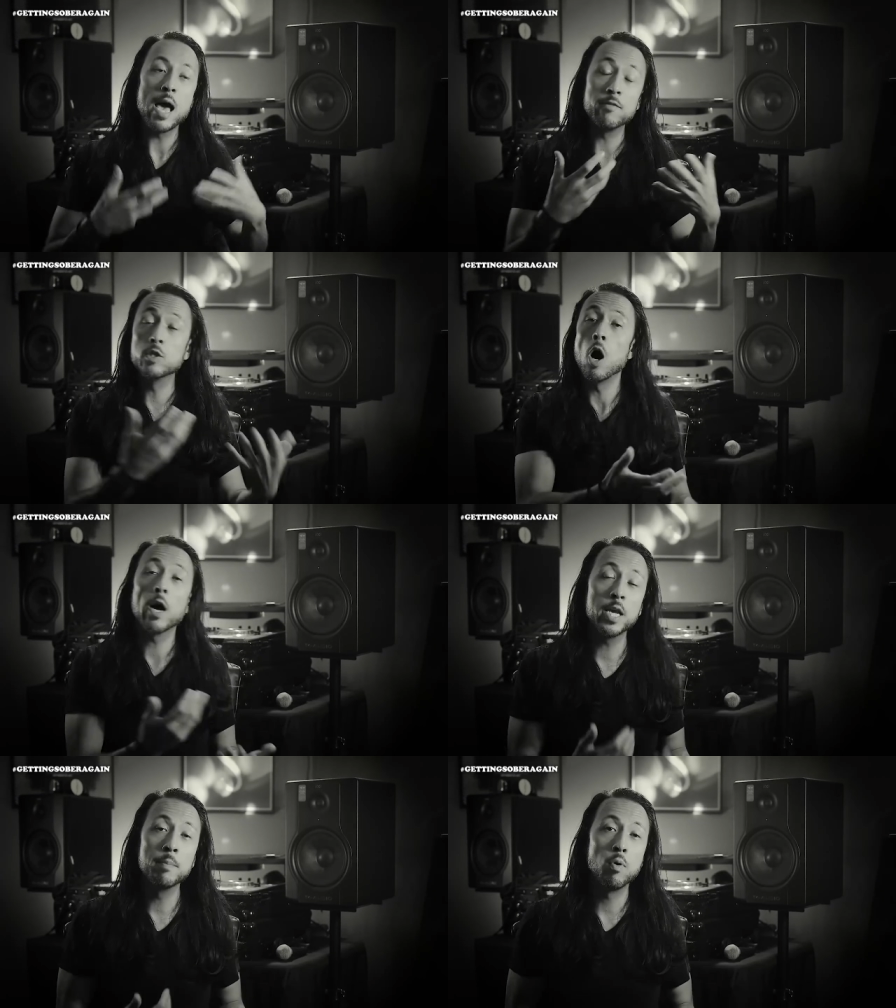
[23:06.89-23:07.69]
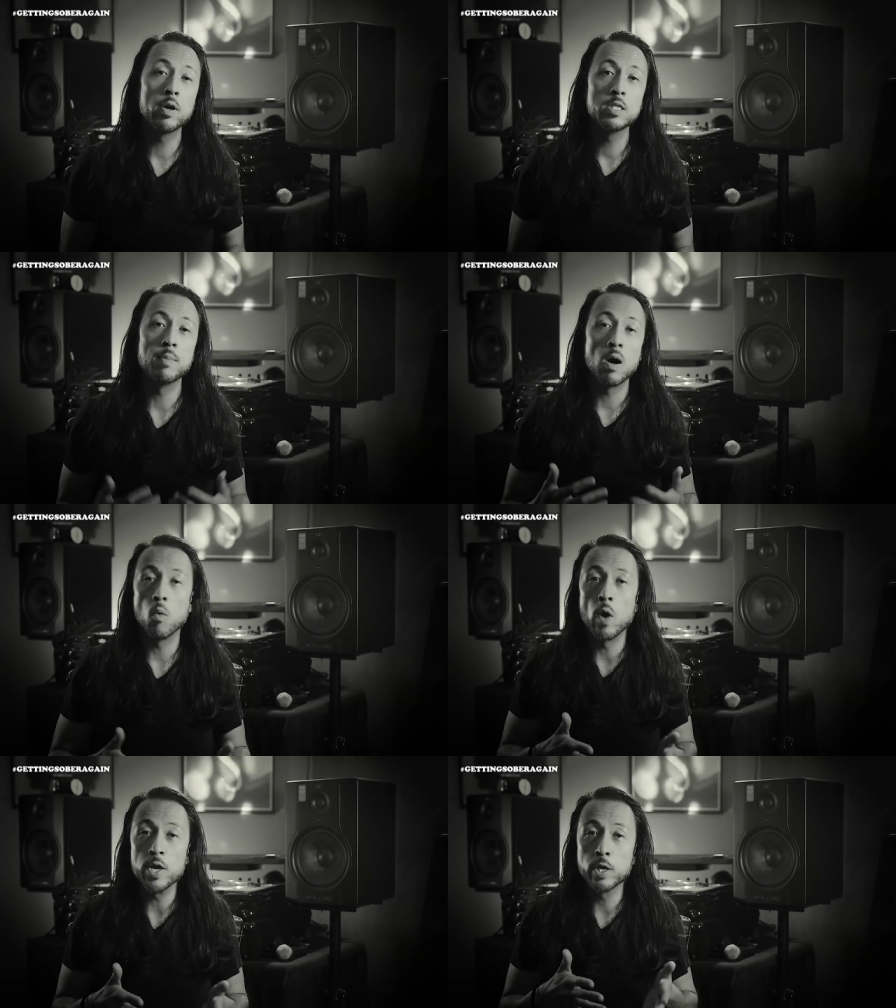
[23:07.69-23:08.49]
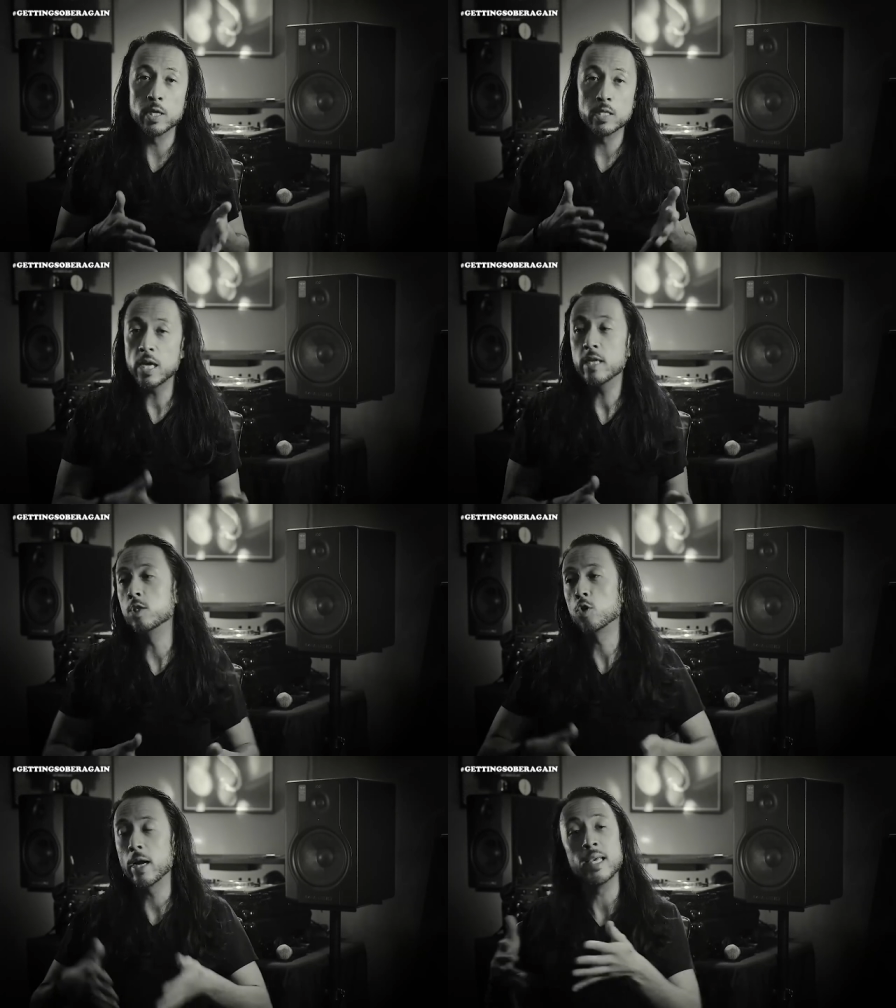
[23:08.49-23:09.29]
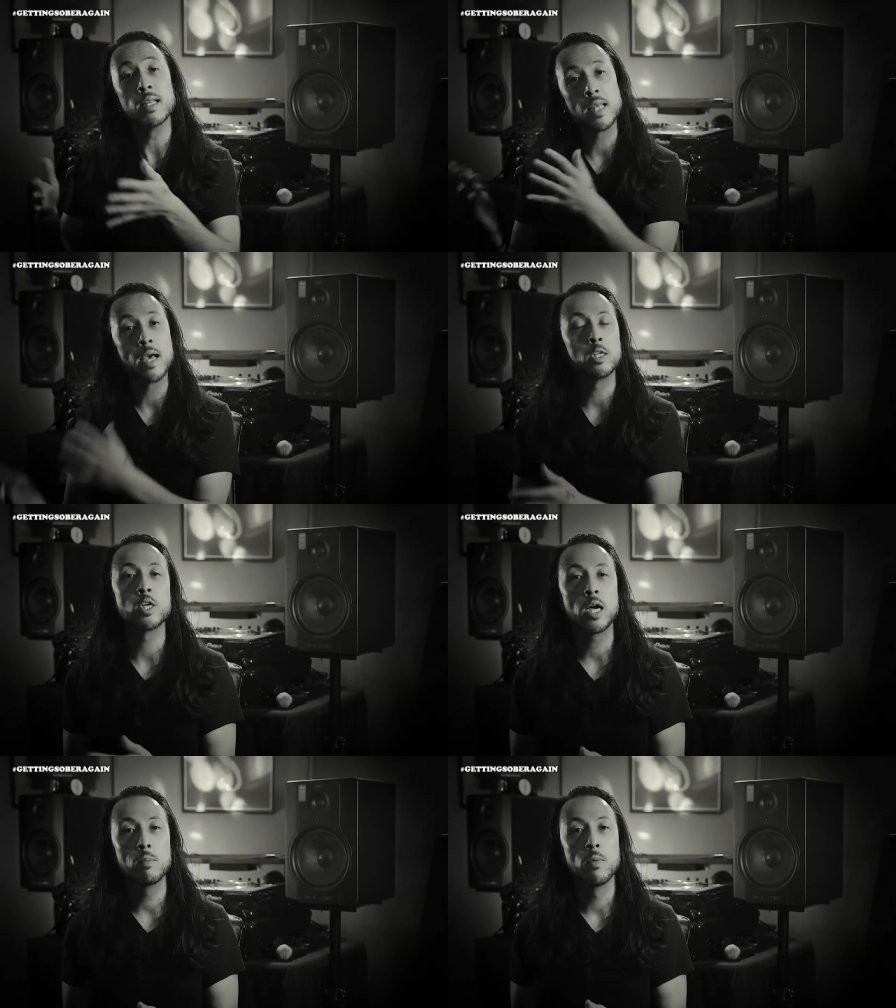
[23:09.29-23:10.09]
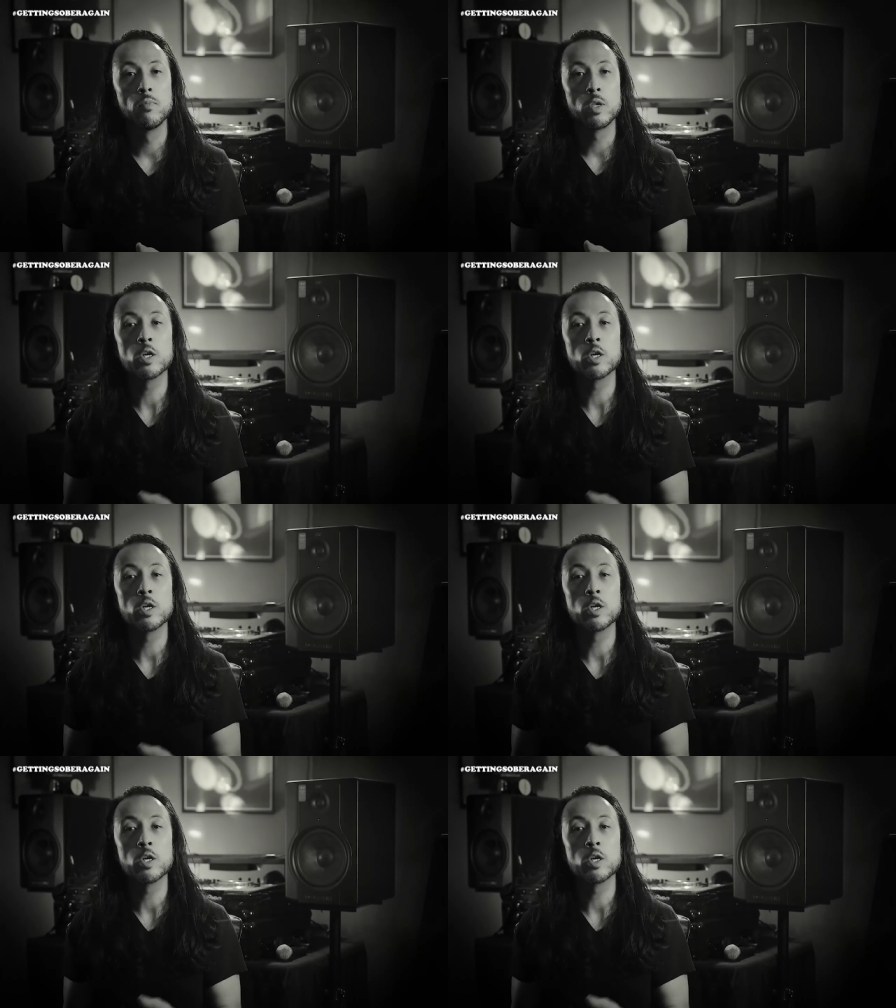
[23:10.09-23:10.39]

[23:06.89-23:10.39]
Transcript: have talking points about what you're going to say to try to get that job.